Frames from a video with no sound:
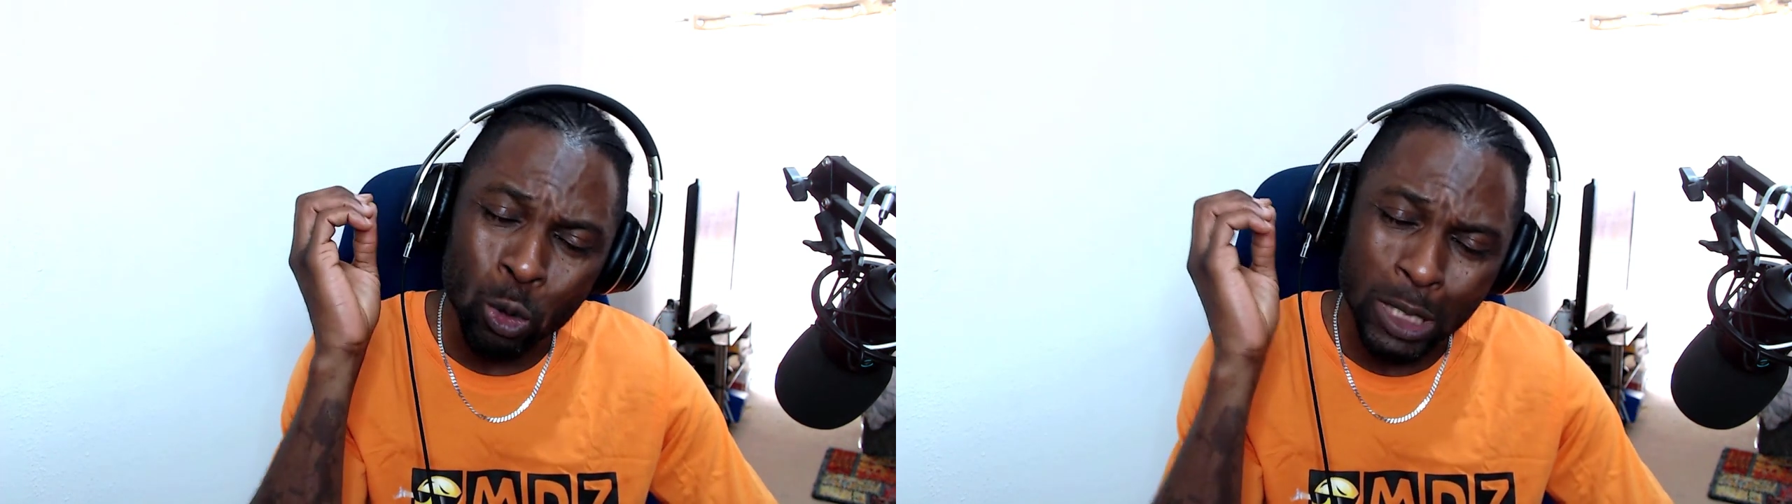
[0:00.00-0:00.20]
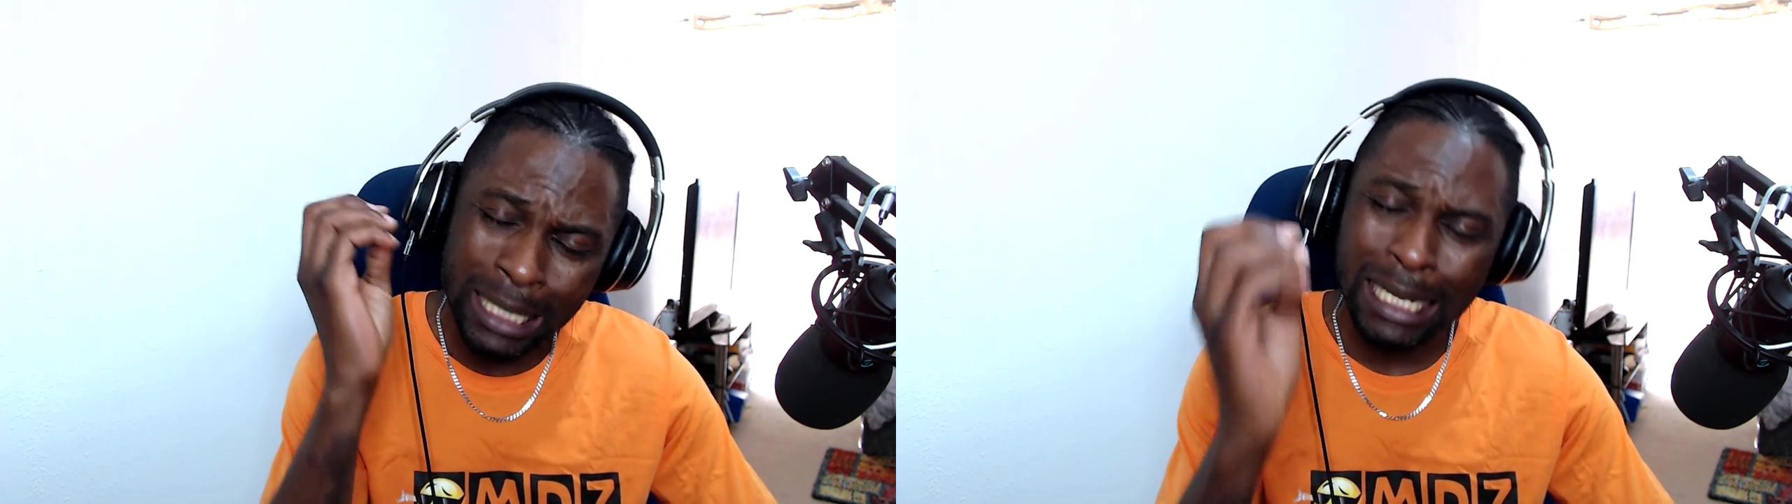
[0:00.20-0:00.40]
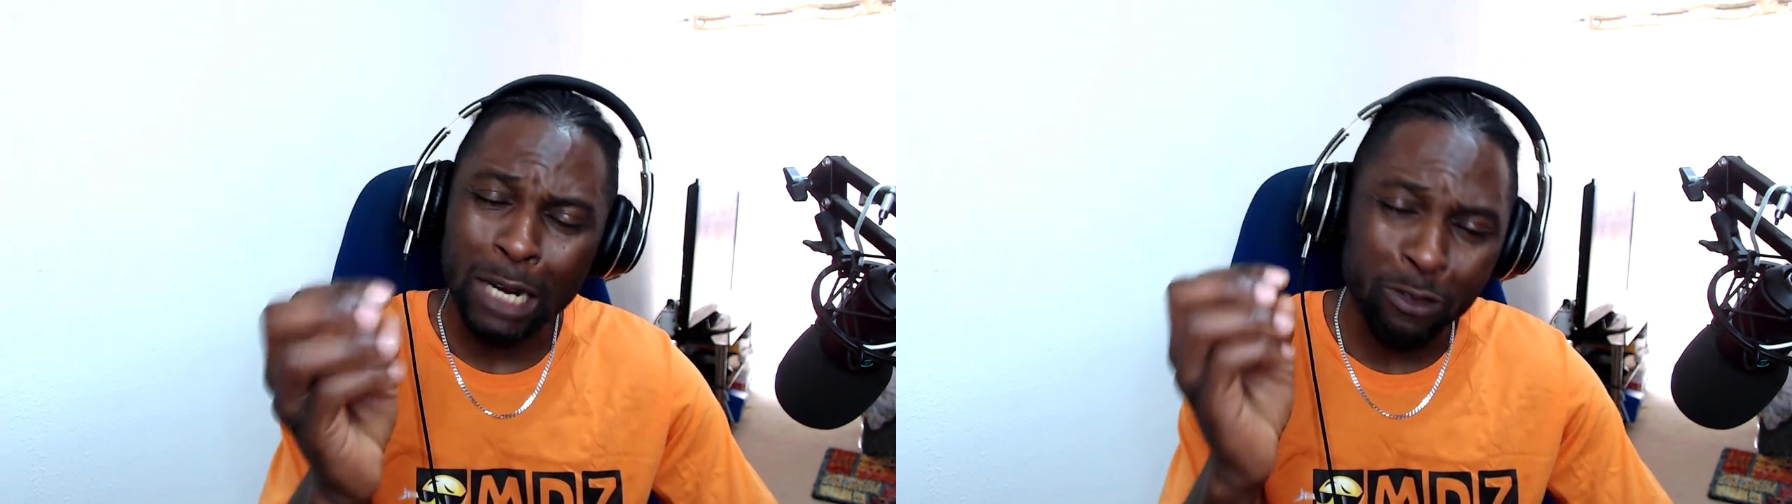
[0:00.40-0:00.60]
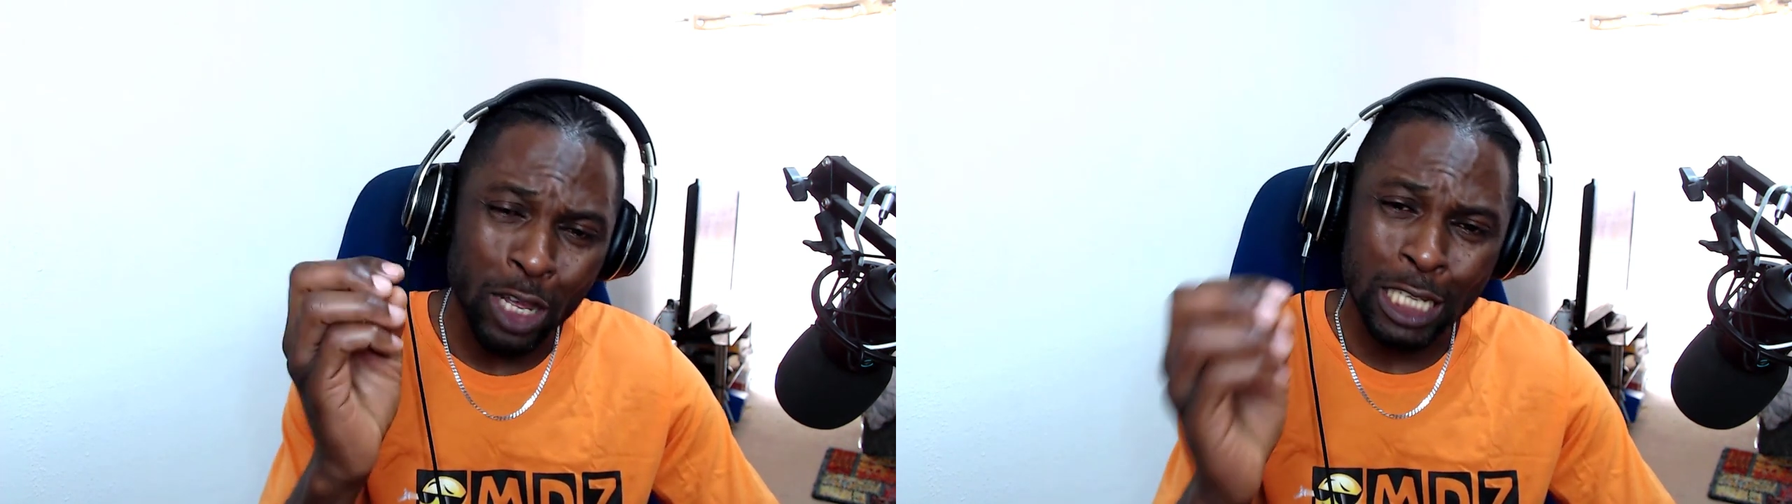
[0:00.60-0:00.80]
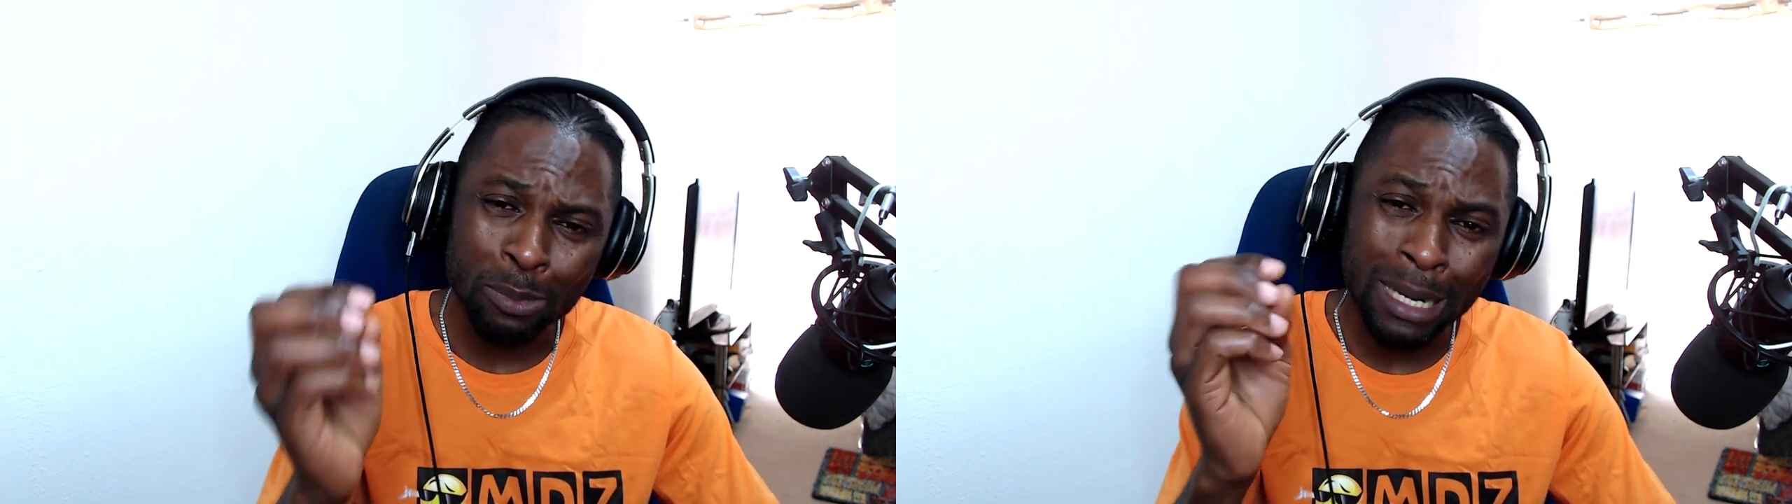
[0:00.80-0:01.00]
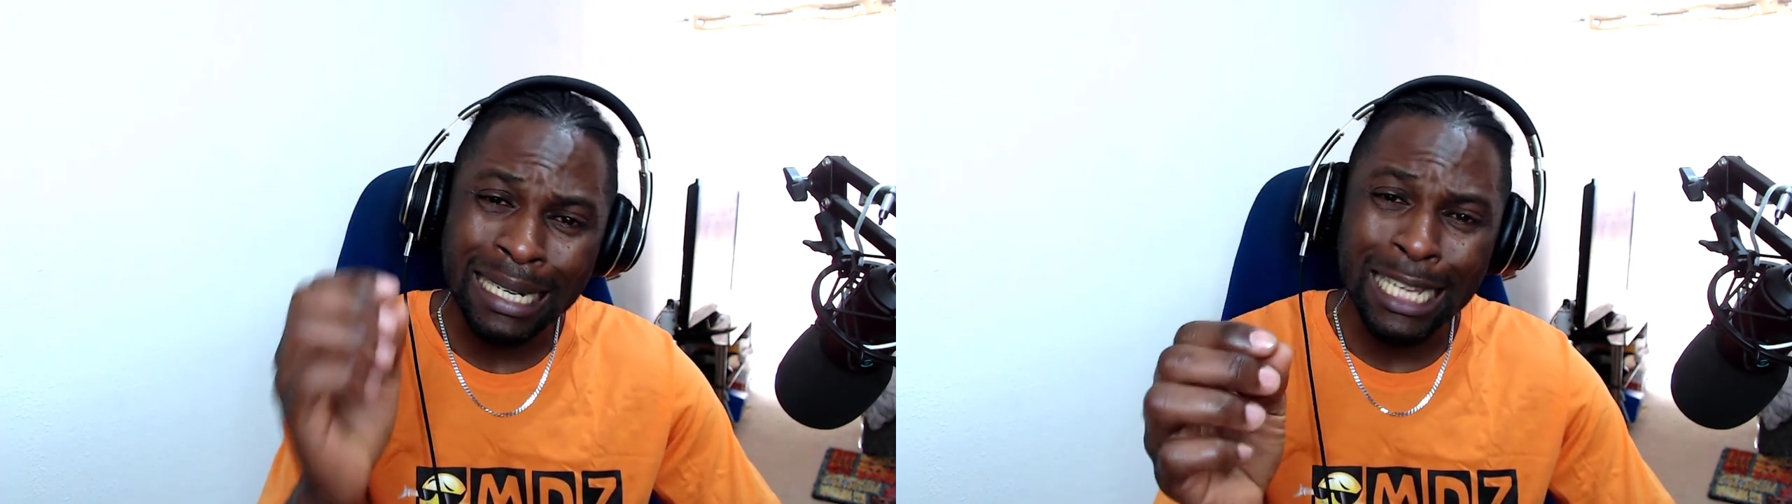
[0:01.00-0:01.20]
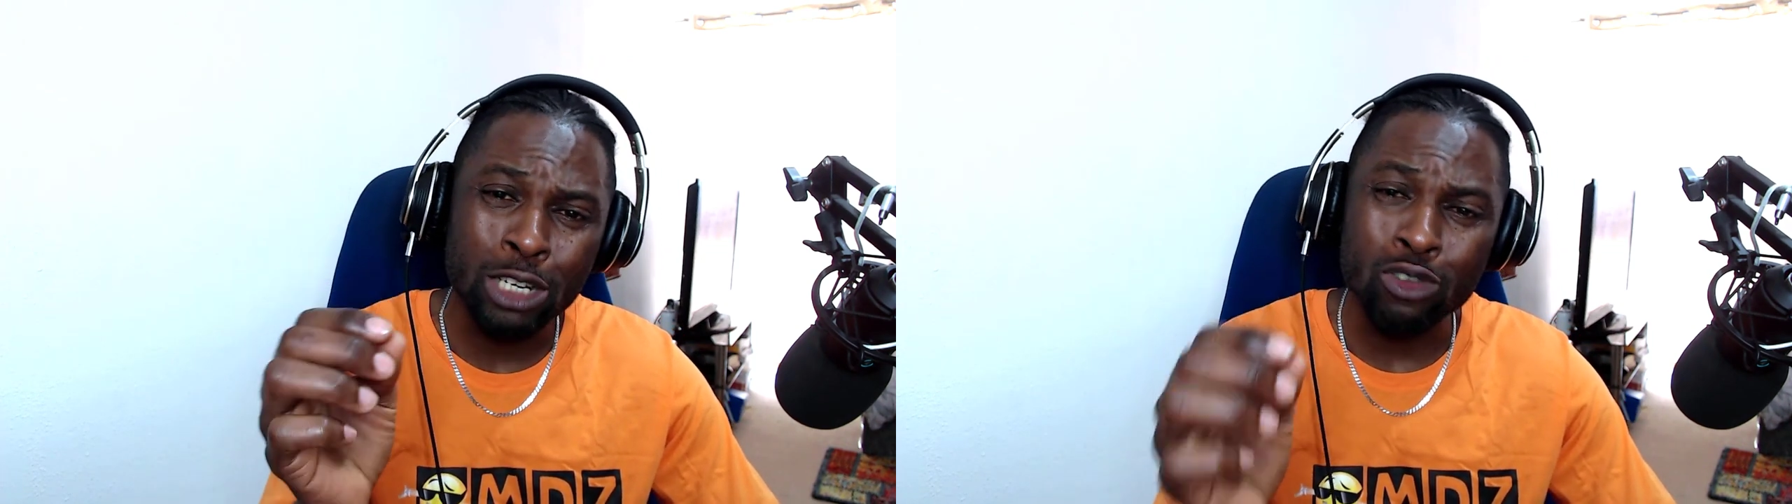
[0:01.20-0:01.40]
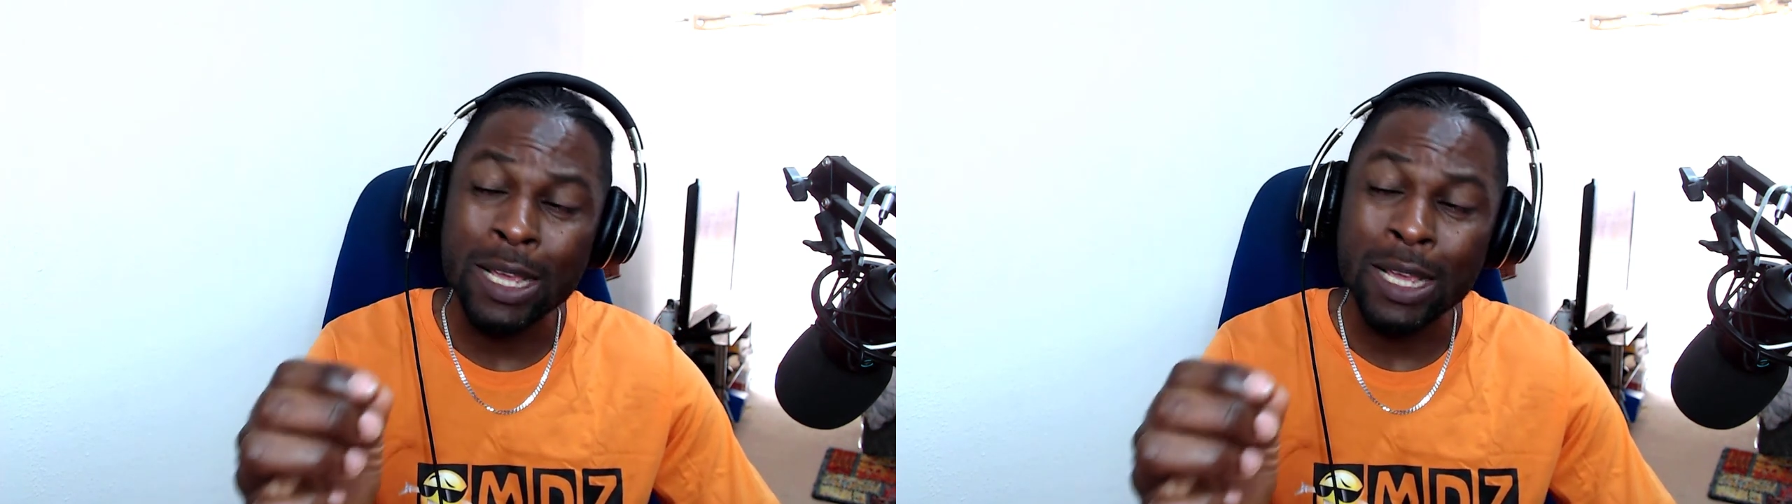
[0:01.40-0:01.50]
self-explanatory,